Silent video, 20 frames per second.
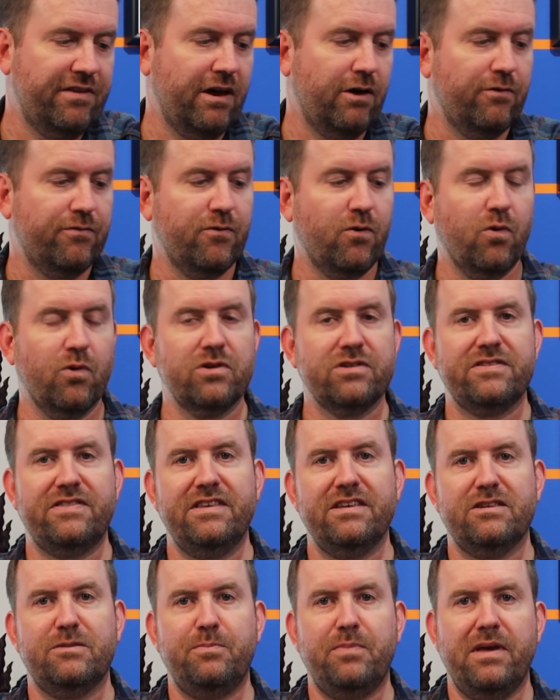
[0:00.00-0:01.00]
Now, of course,
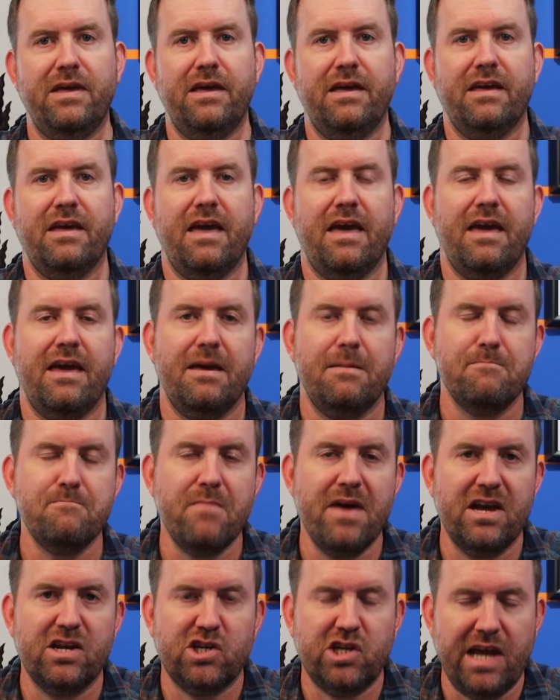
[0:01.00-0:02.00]
this being a
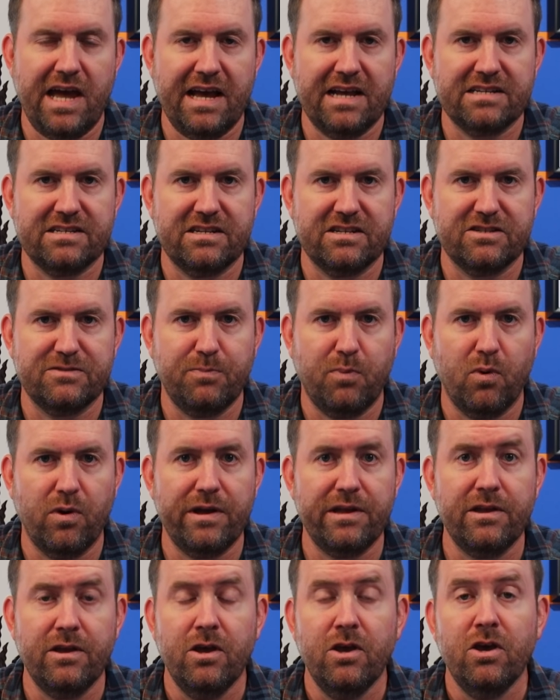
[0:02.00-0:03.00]
mesh access
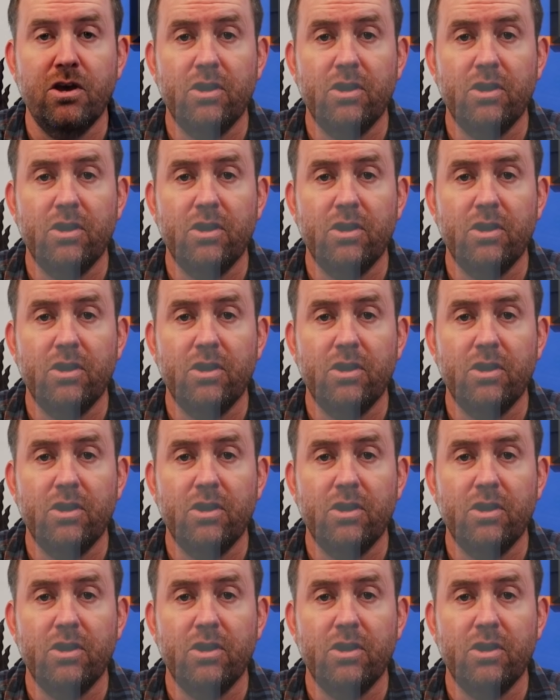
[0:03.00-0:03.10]
point,